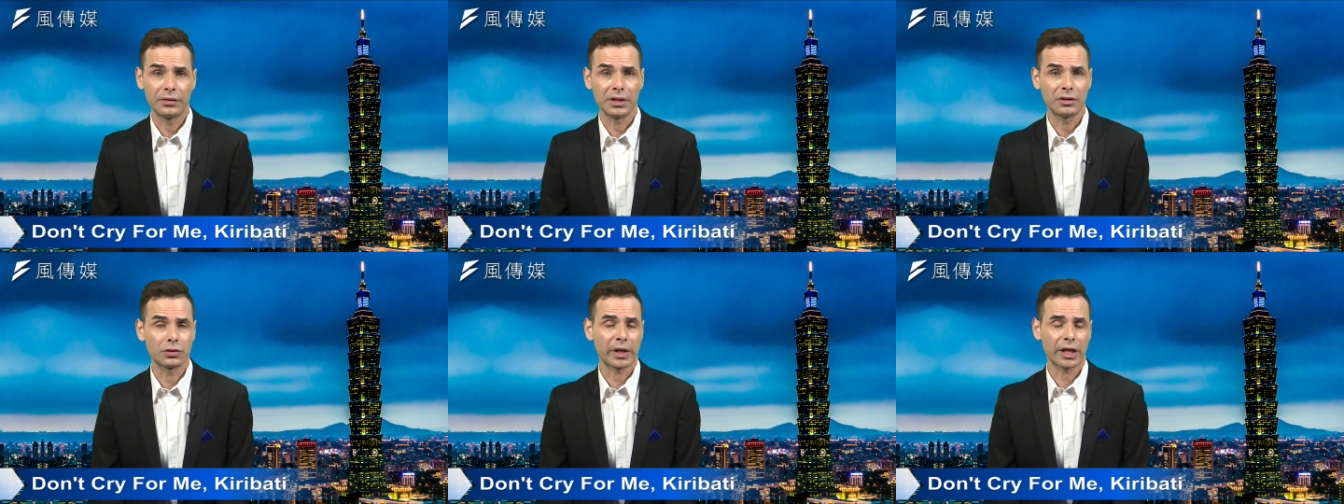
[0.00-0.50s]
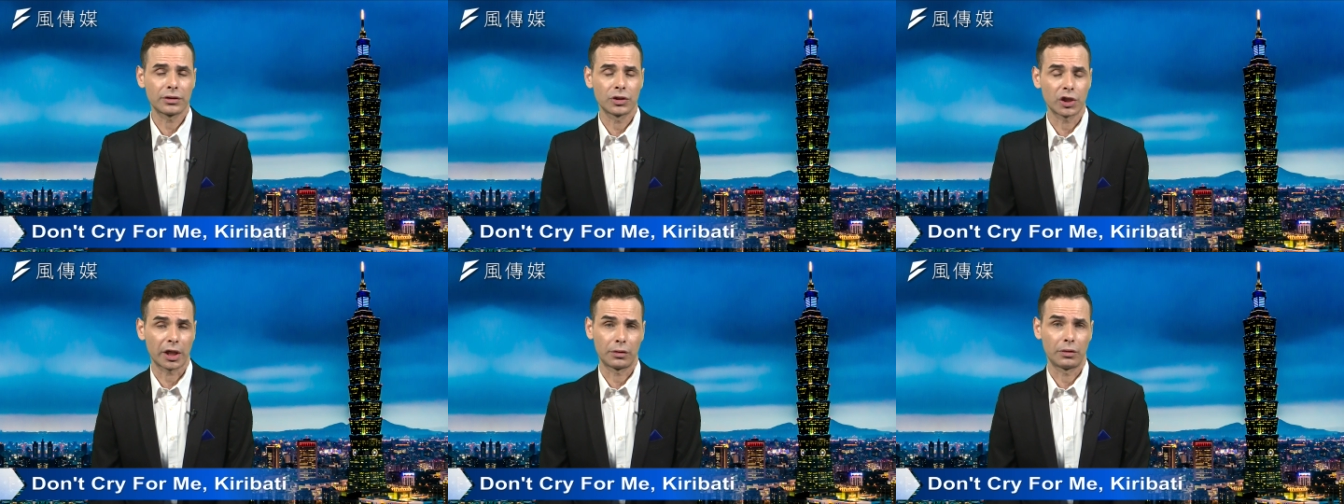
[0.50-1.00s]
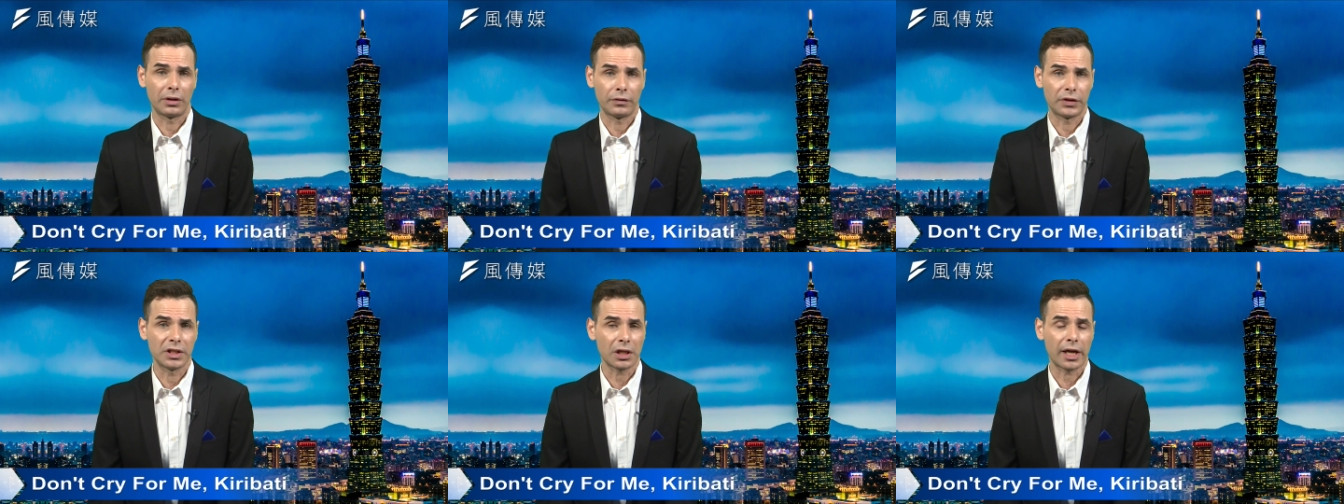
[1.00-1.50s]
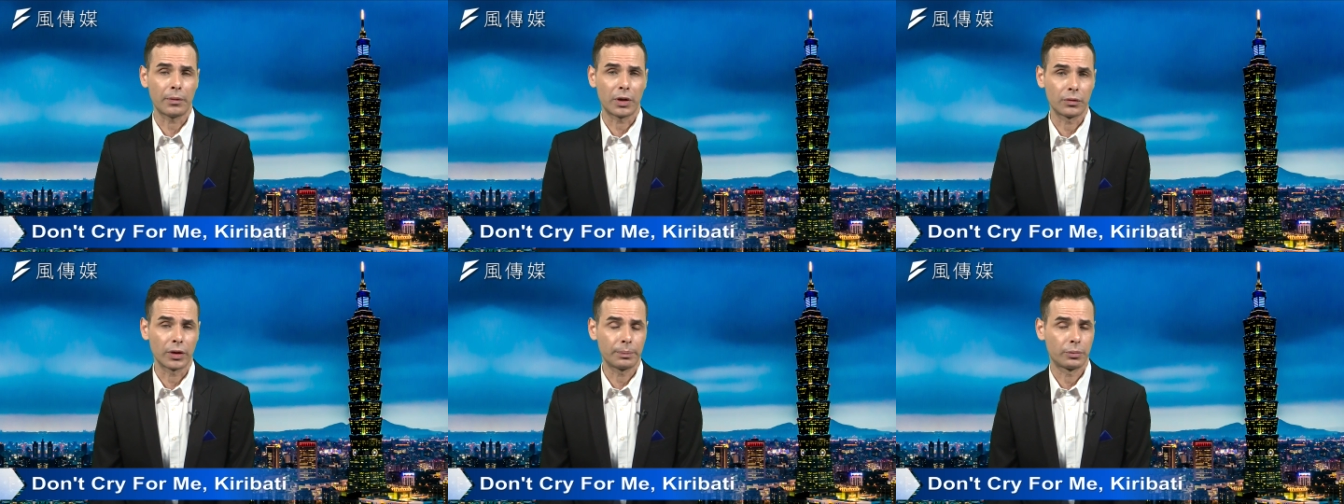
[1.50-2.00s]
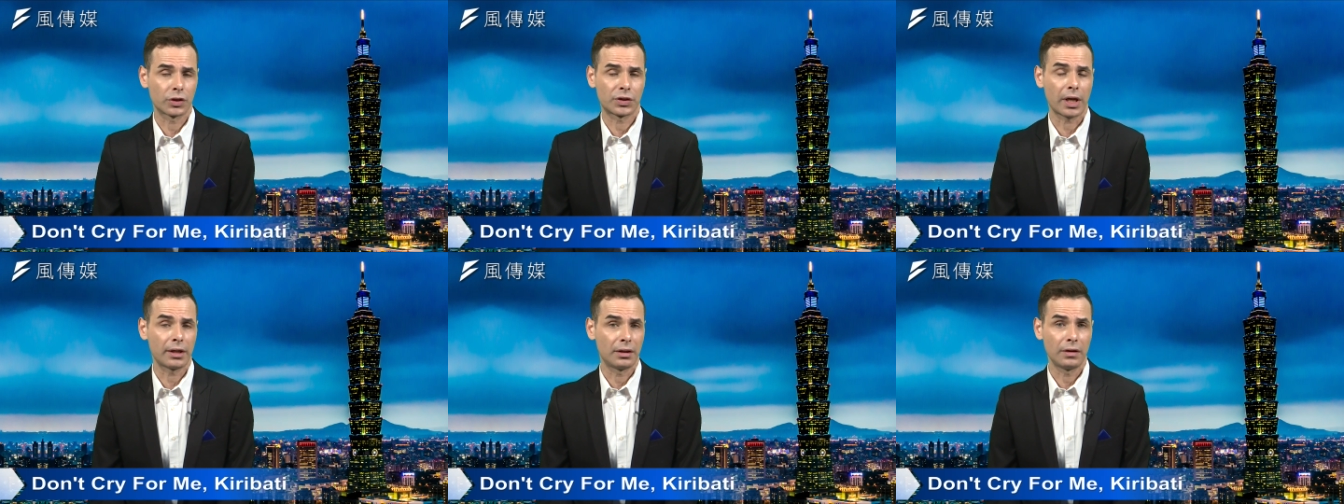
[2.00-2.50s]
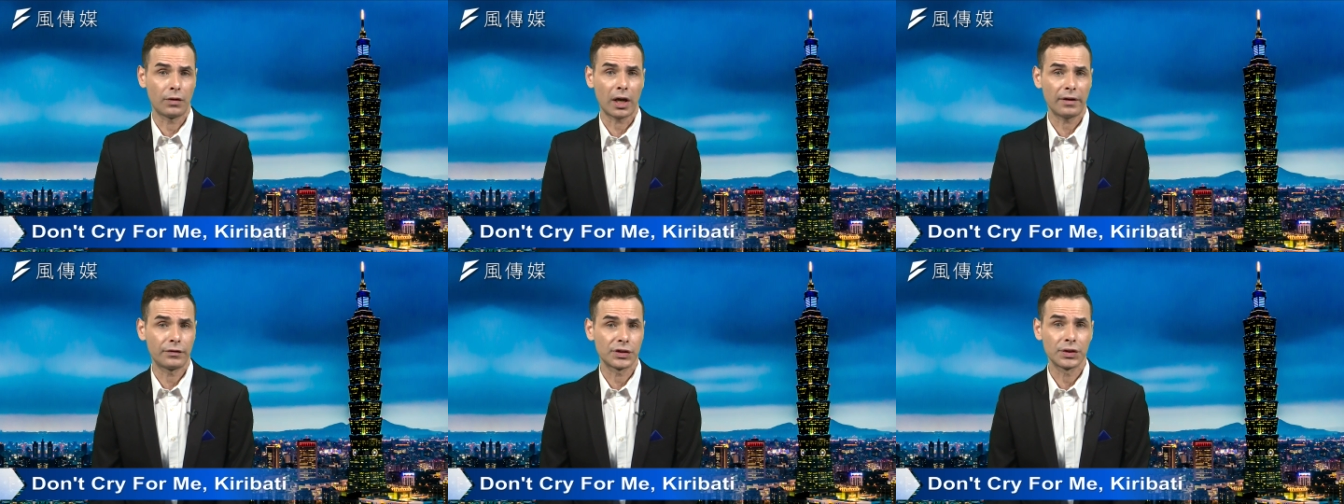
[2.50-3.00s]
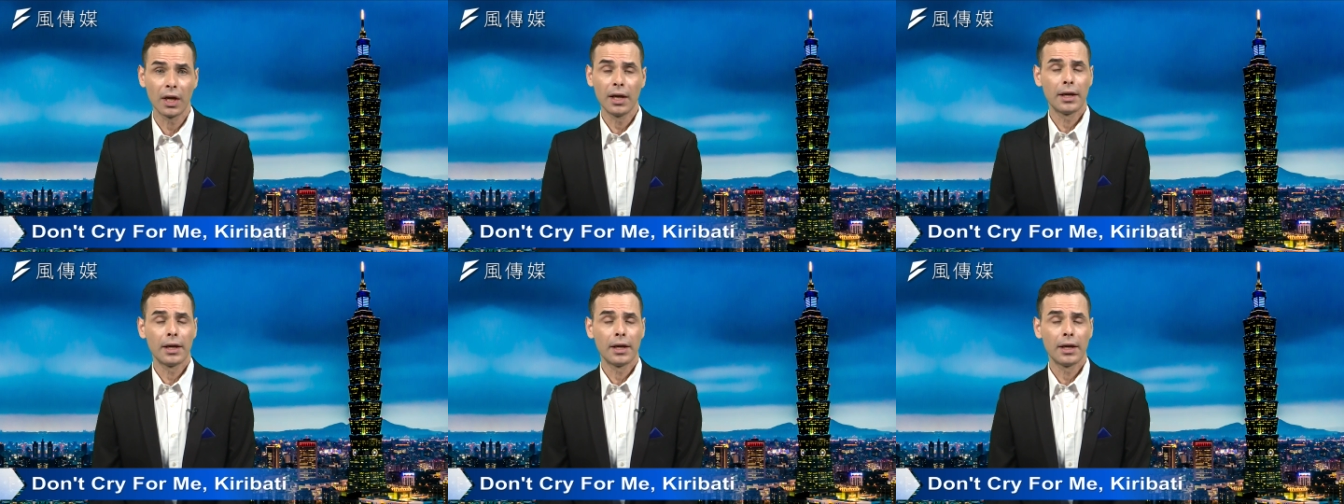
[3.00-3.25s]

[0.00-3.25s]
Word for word: the Director General of the Taiwan Representative Office,